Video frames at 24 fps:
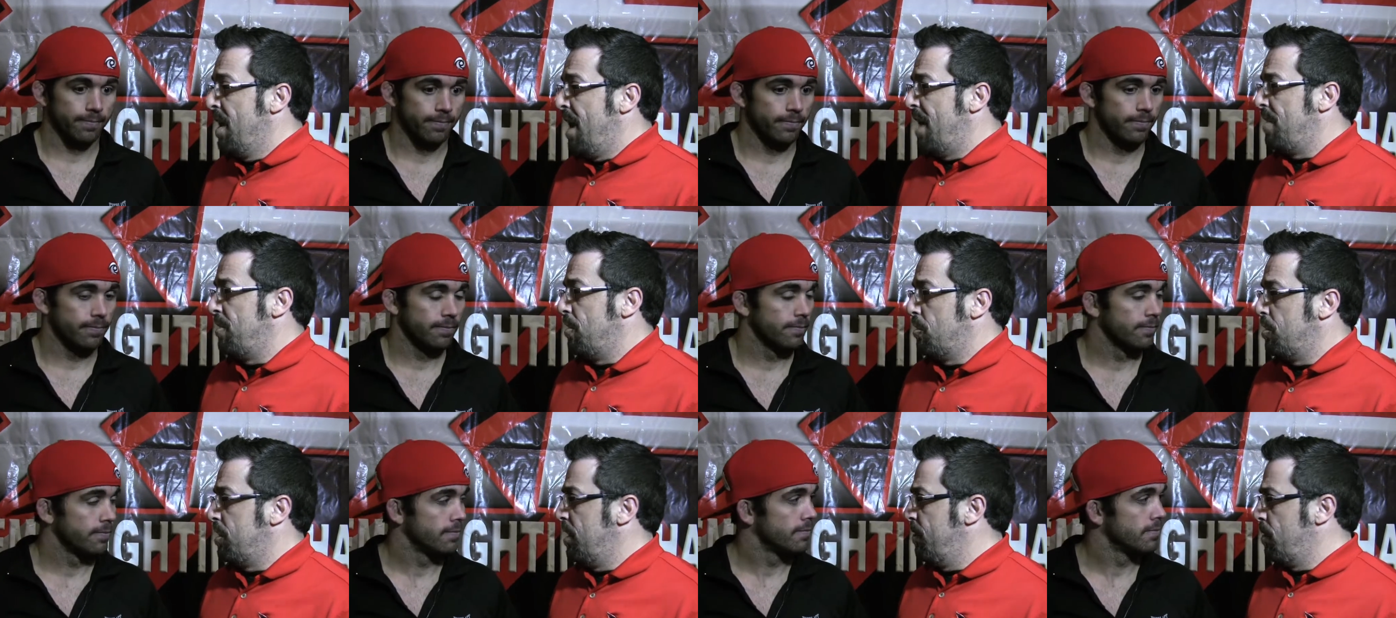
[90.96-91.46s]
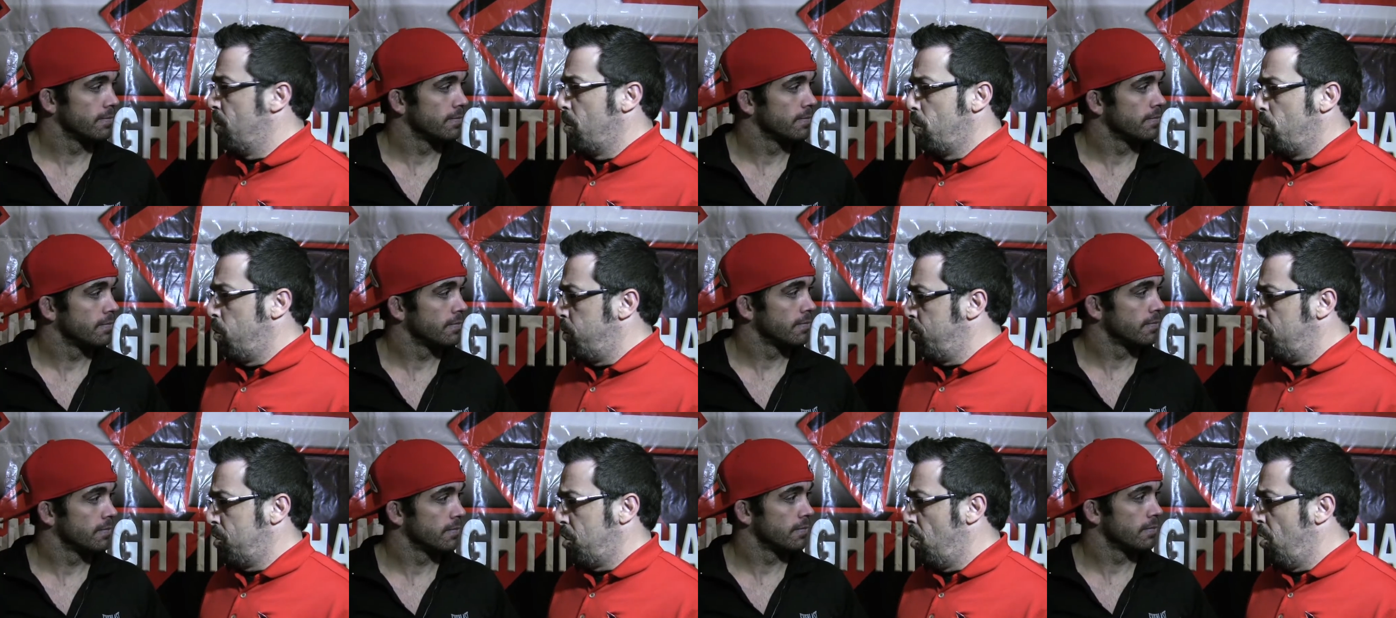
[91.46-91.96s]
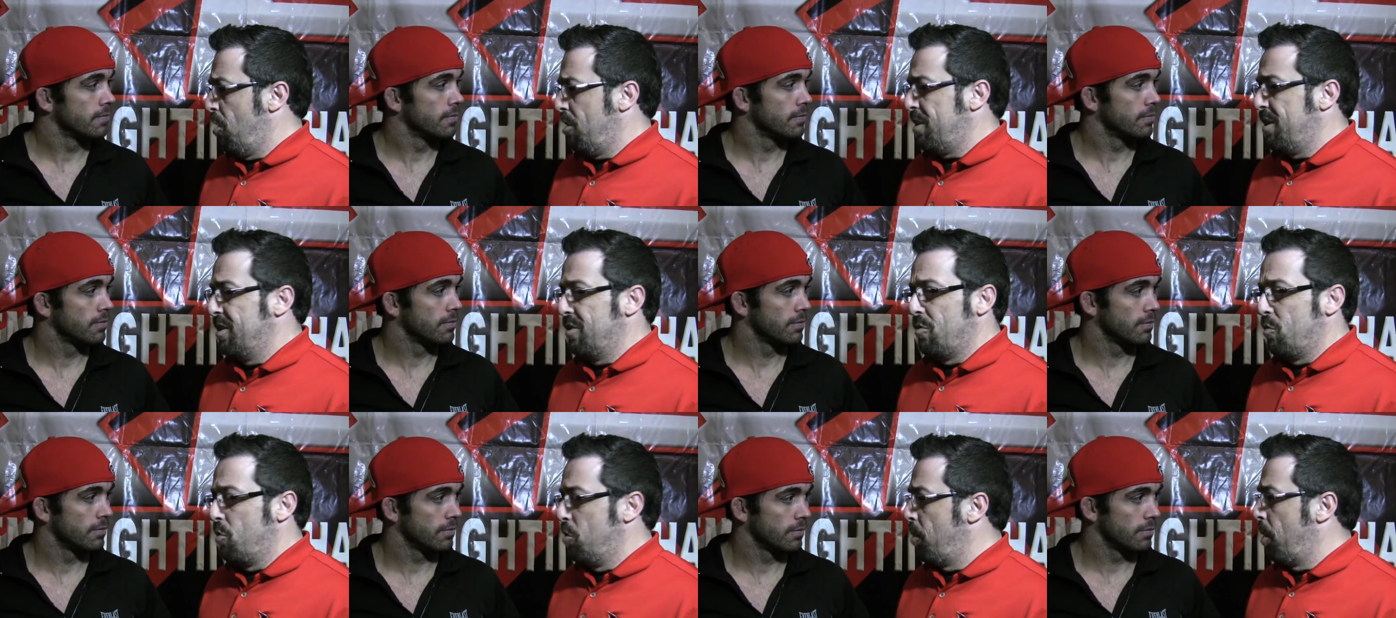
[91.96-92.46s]
Speaker 1: and there's even talk
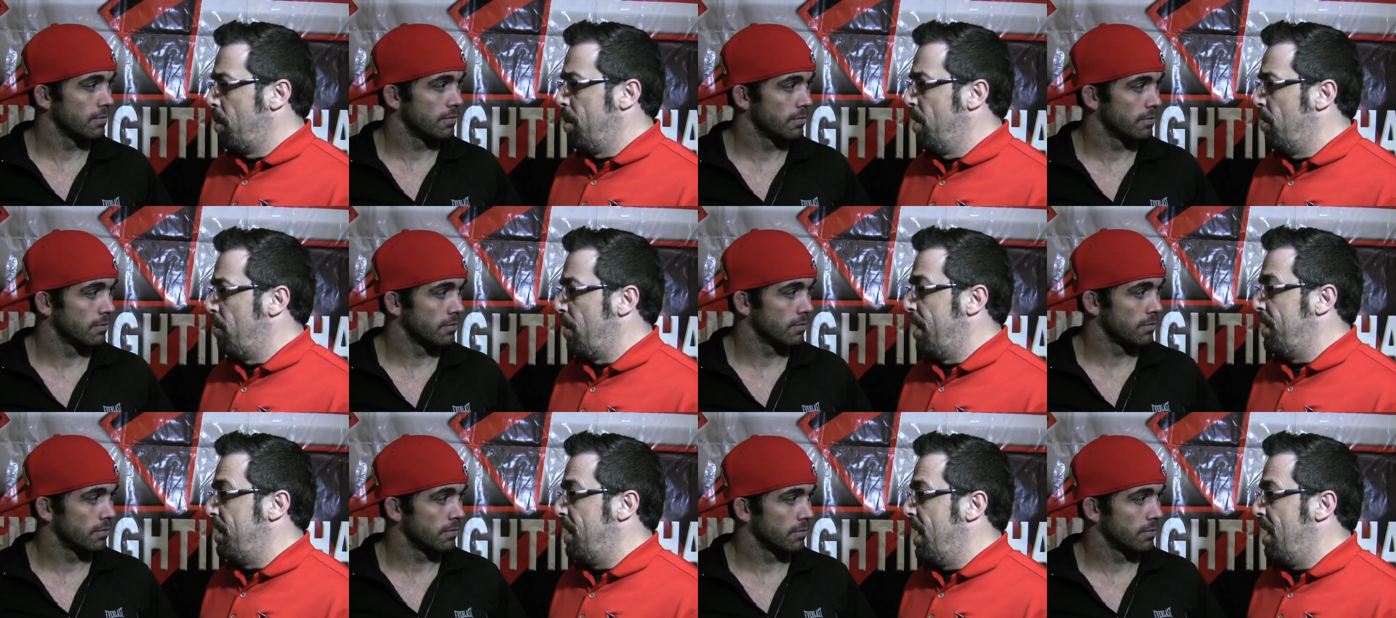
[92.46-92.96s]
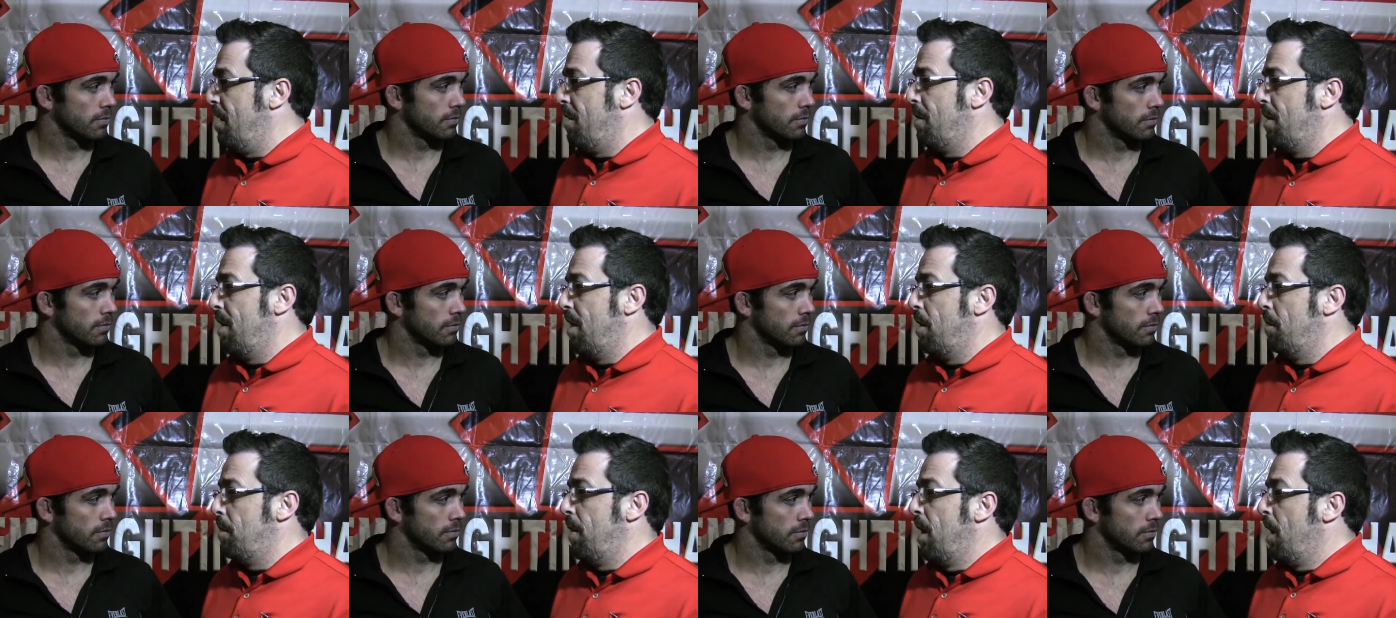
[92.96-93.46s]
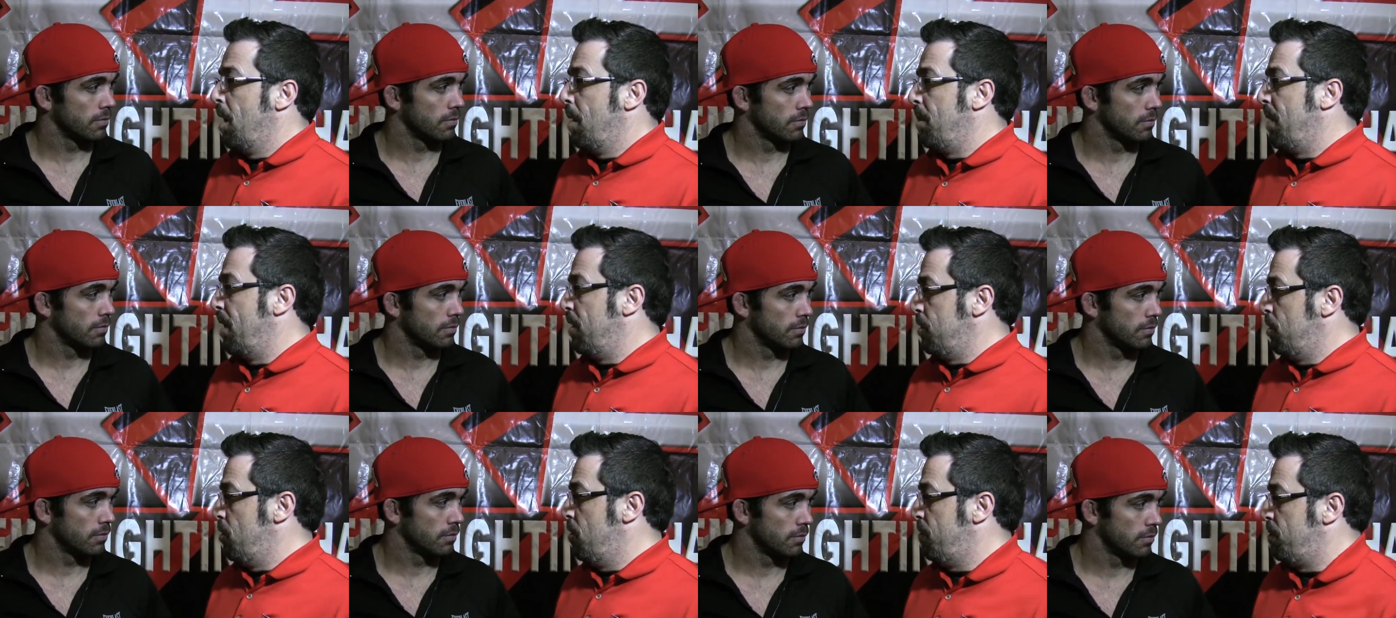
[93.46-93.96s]
in the rumor mill right now um,
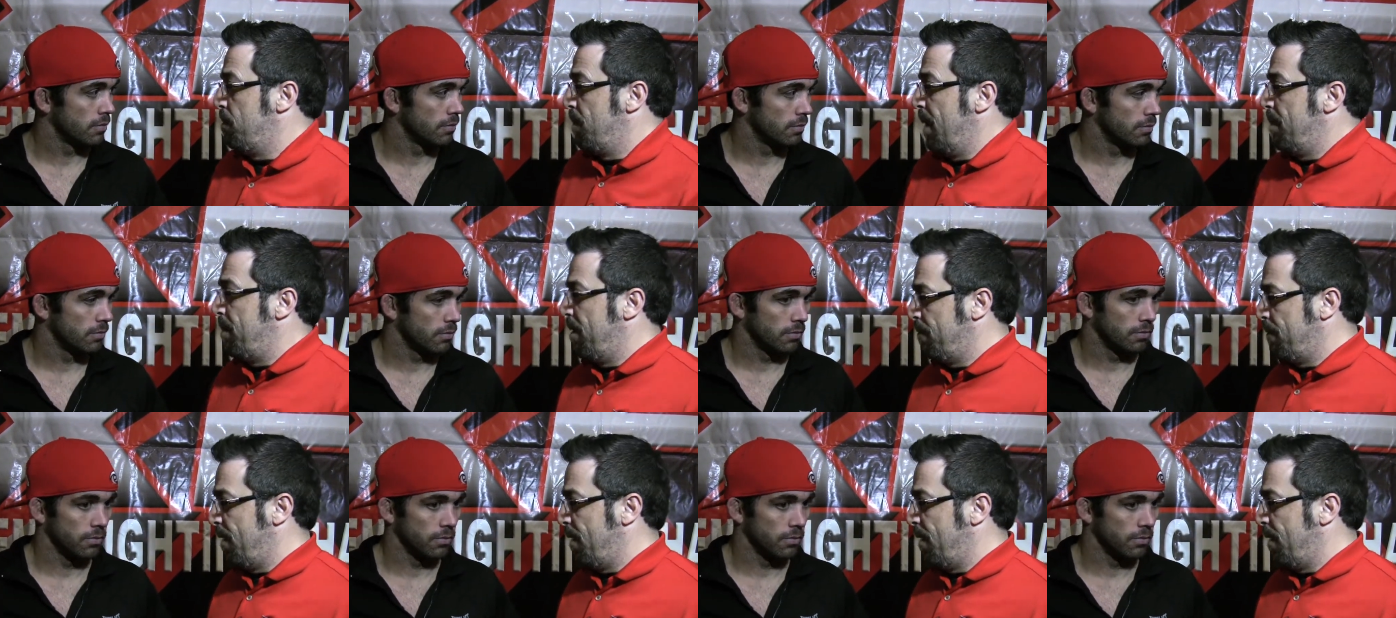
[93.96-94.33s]
about you maybe